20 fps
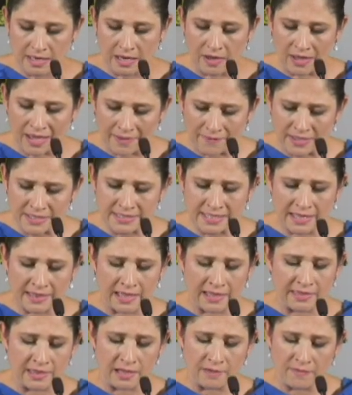Now, having said
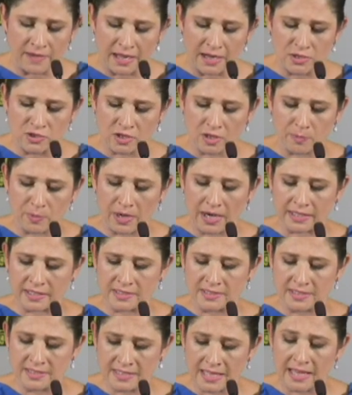that, the advantage of the
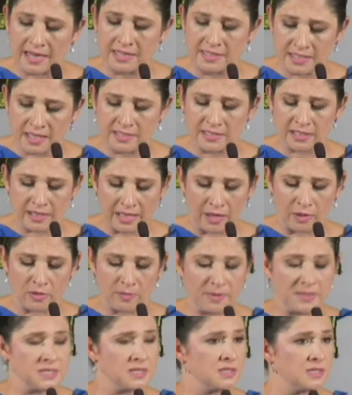practice is that it does allow the
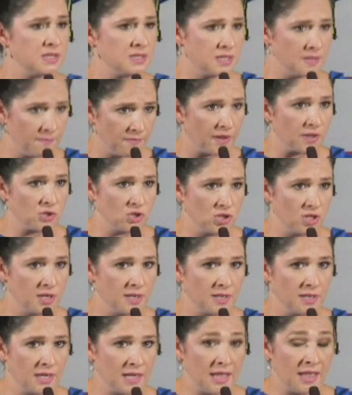businesses to function.
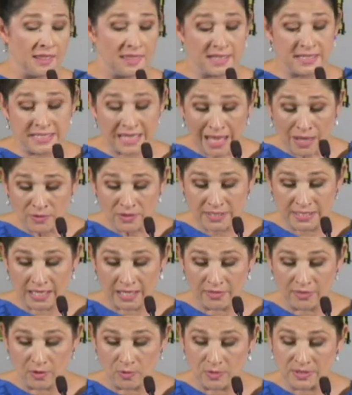The
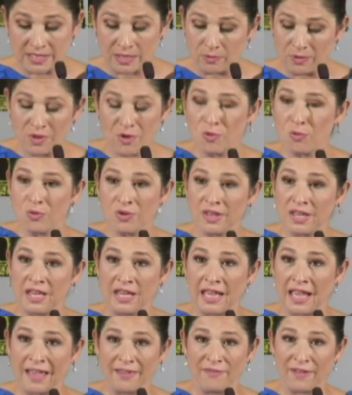downside, though, is that we don't
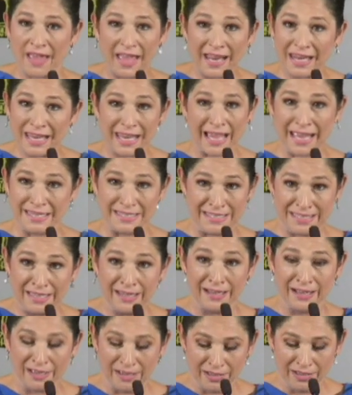really have any
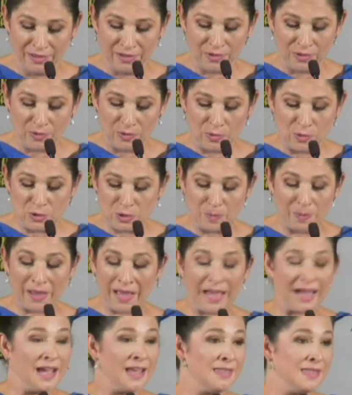idea who's
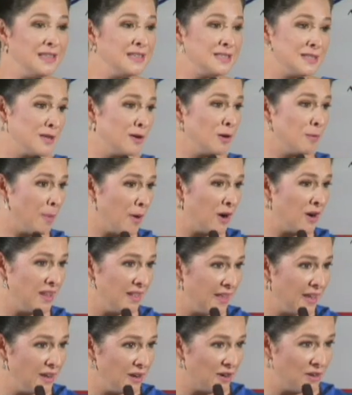behind these third party
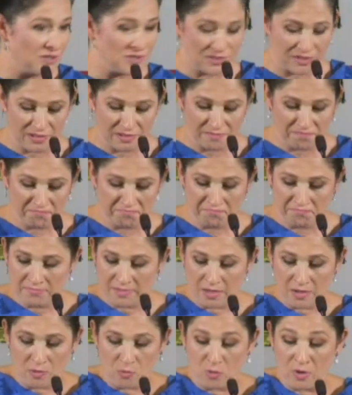lenders,
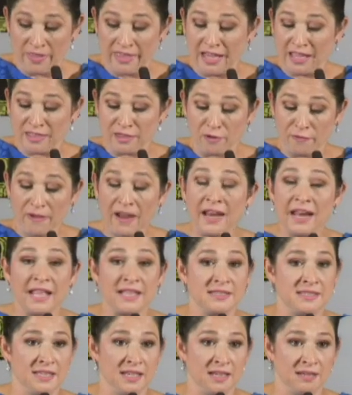where they get their
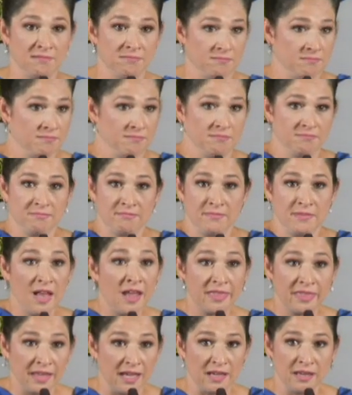financing.
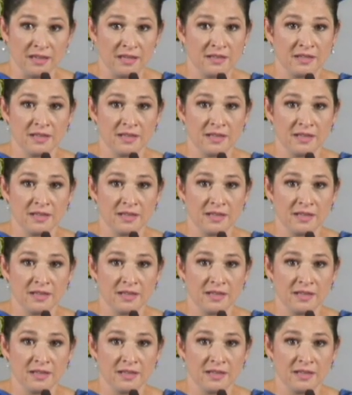Nothing.